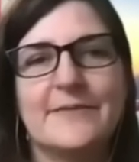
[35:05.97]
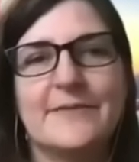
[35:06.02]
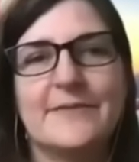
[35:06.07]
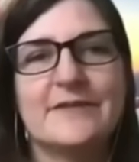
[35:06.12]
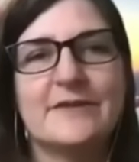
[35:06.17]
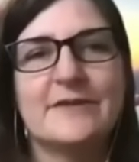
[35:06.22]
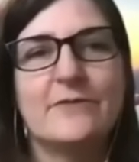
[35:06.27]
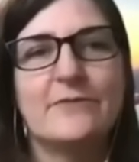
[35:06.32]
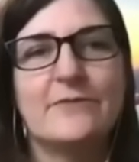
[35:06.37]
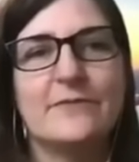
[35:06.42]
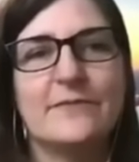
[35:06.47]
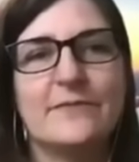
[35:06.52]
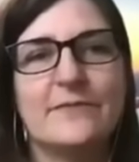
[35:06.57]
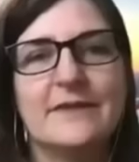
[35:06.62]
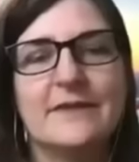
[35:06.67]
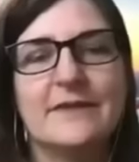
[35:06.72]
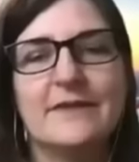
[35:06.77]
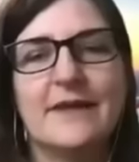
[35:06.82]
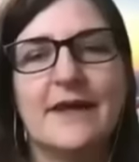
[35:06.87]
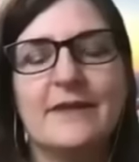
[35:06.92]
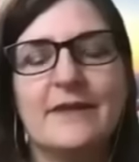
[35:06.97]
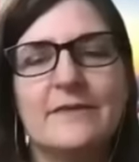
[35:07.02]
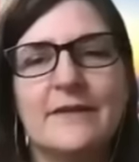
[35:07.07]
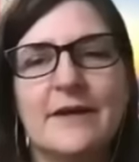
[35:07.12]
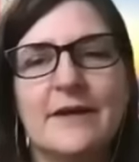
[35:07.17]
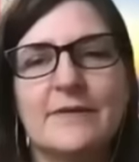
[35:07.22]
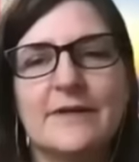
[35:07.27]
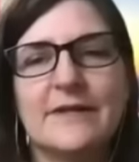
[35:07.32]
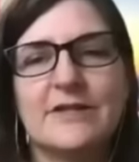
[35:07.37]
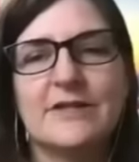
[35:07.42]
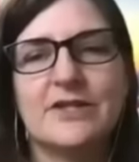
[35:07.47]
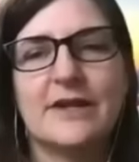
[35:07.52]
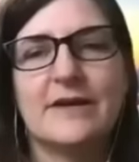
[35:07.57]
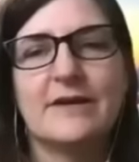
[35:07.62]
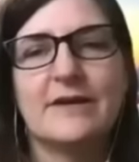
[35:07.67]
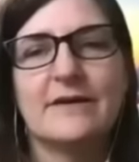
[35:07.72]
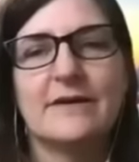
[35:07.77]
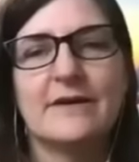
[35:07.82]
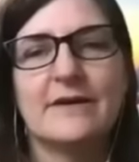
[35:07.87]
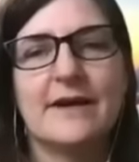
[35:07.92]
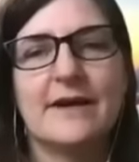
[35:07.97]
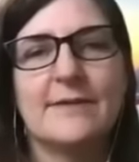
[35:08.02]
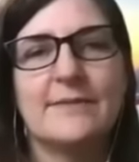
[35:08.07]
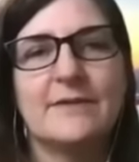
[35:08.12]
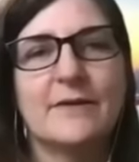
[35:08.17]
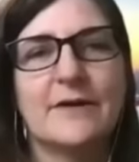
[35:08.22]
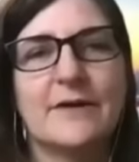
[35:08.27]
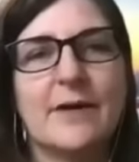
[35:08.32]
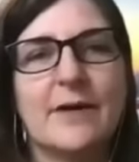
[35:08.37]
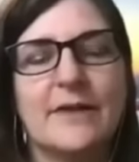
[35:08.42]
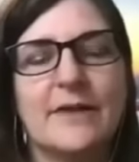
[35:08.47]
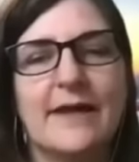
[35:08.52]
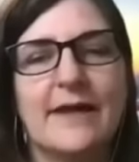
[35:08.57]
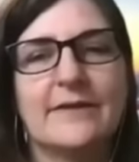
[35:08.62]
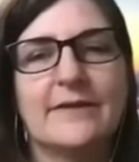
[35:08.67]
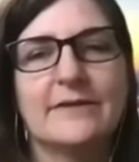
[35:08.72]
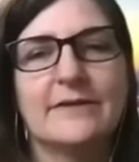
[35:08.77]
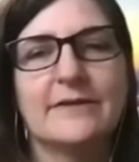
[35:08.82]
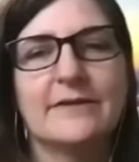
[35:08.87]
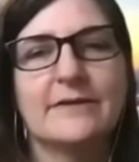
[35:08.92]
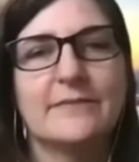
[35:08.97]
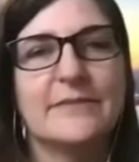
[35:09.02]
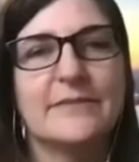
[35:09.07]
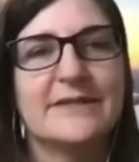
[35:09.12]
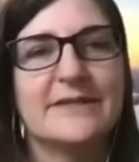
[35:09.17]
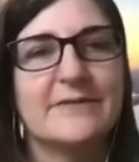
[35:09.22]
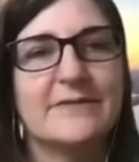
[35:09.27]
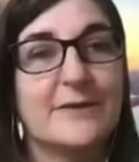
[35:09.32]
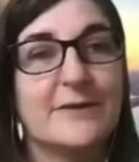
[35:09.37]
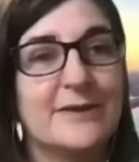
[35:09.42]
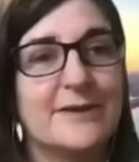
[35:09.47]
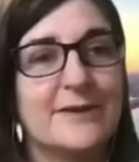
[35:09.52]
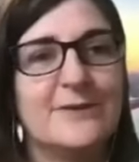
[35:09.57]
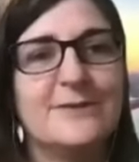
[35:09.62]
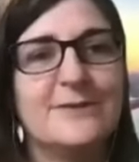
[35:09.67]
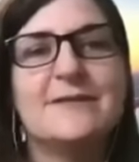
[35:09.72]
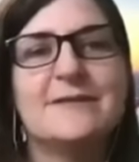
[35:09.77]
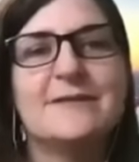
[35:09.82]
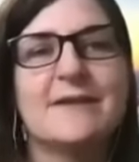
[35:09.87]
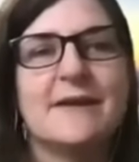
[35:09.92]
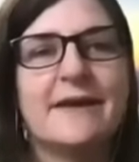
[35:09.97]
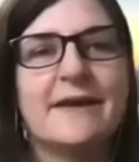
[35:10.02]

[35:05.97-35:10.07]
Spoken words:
So the other thing I wanted to share, there were a couple other bits of good news.